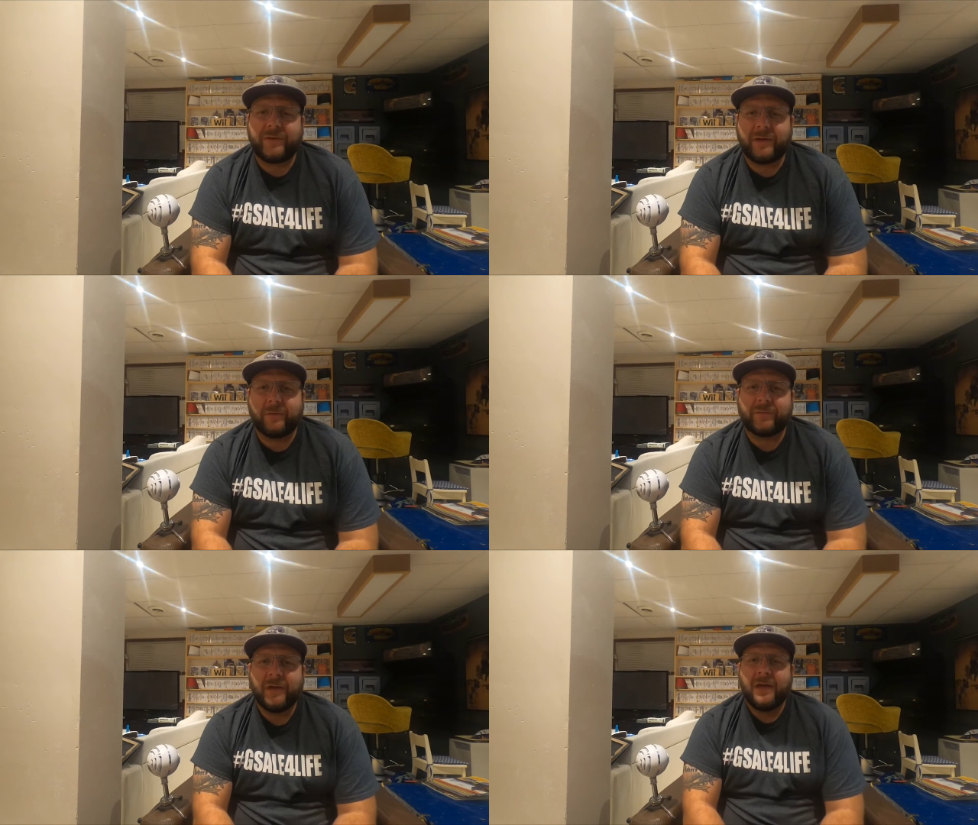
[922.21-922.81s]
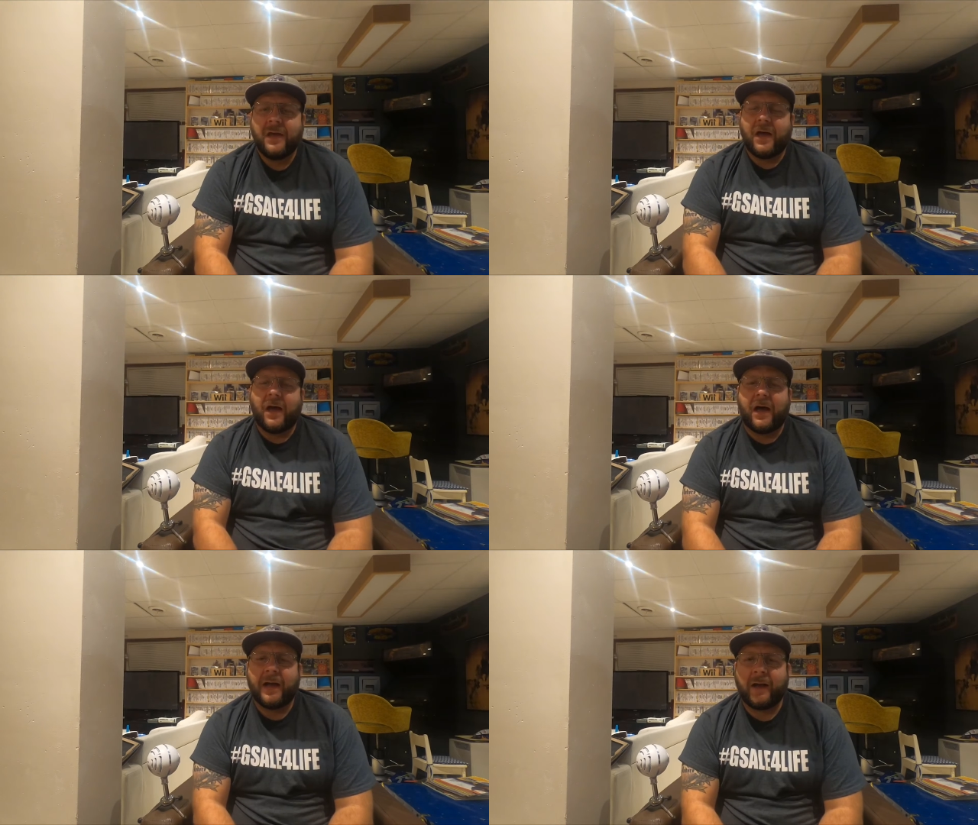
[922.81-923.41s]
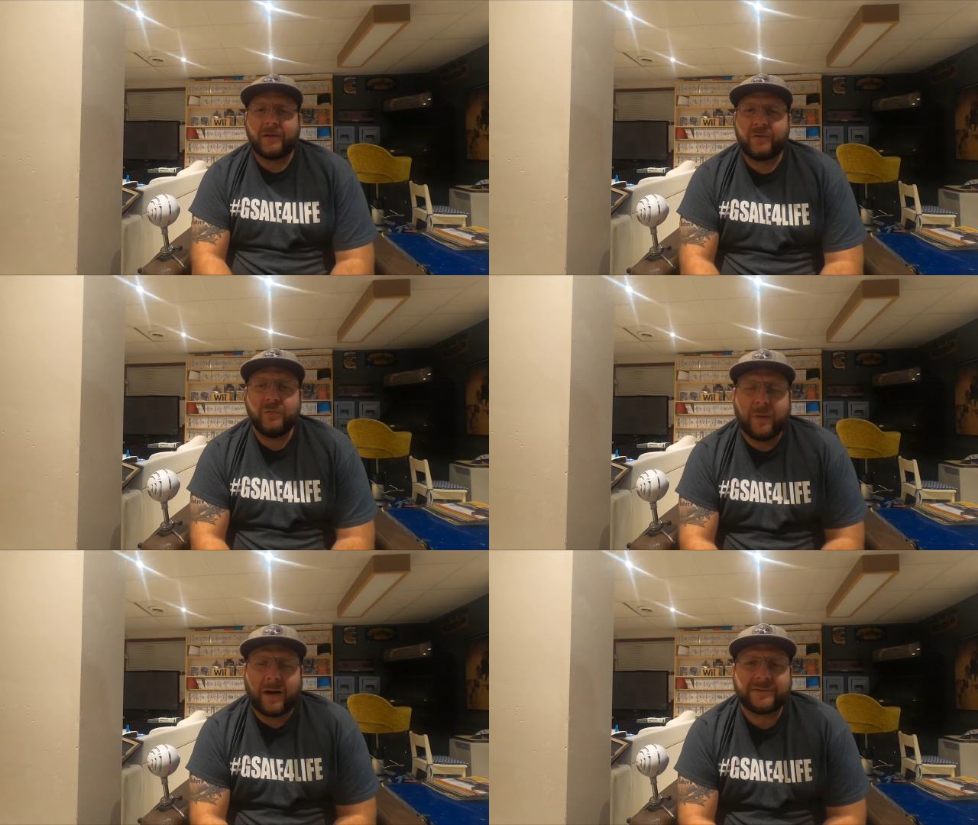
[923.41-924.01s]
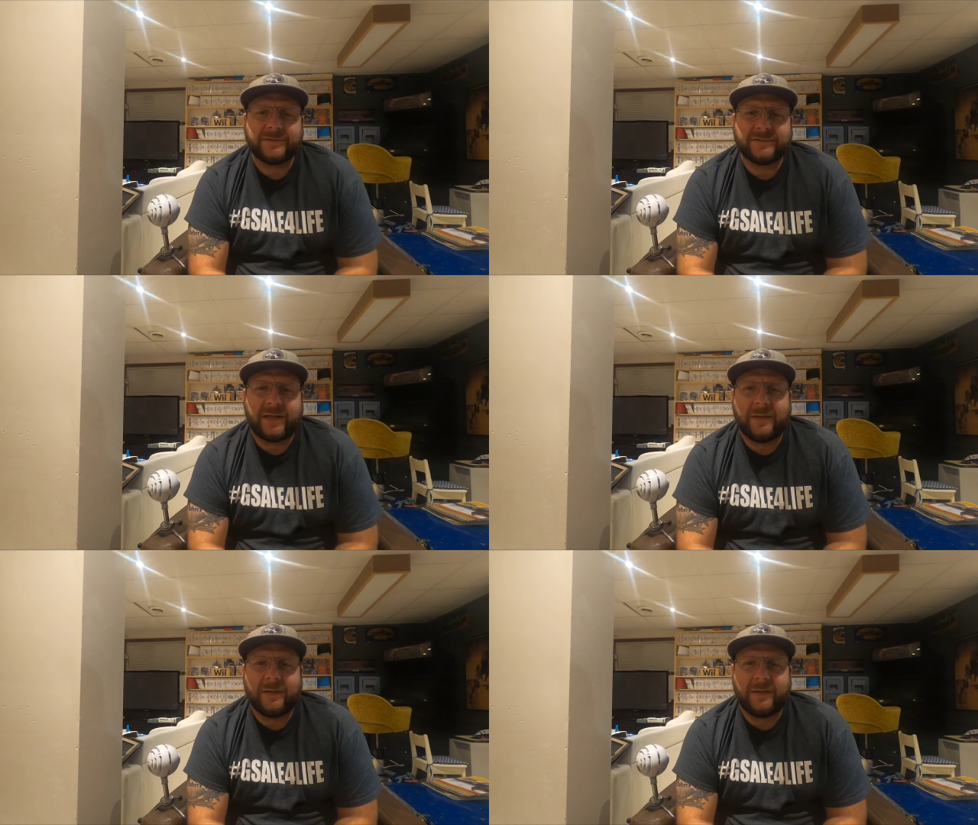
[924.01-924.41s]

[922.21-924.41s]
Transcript: He goes, "I got 2 boxes